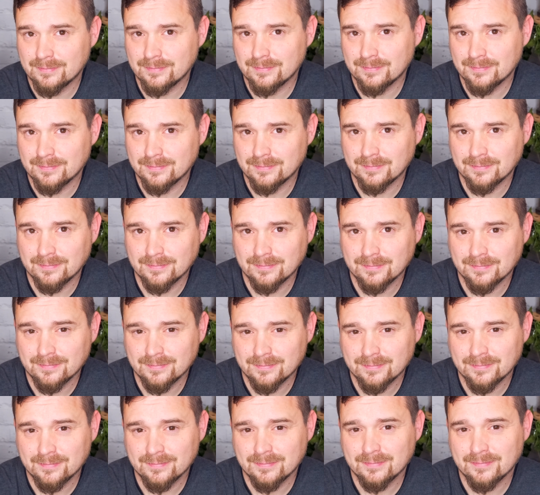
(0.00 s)

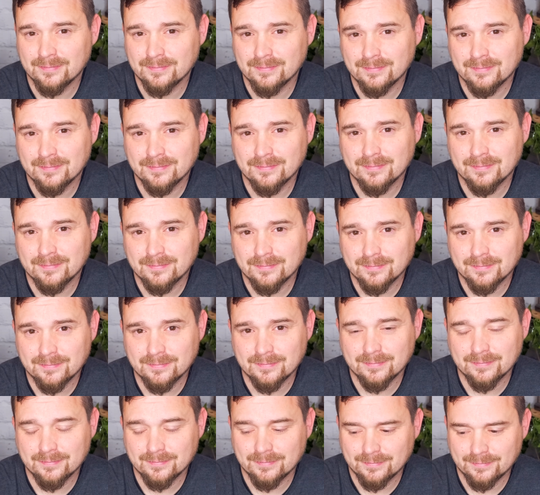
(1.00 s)

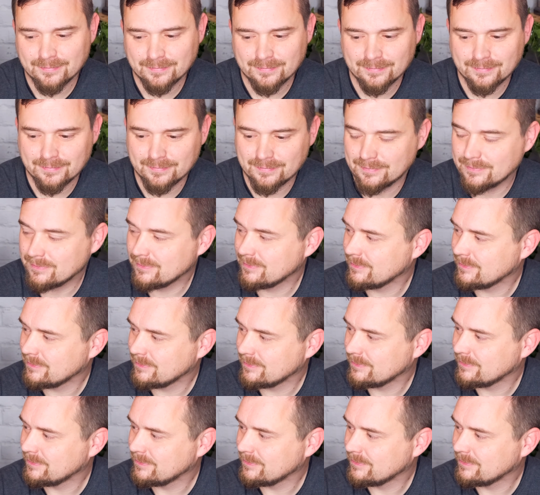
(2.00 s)
[no speech]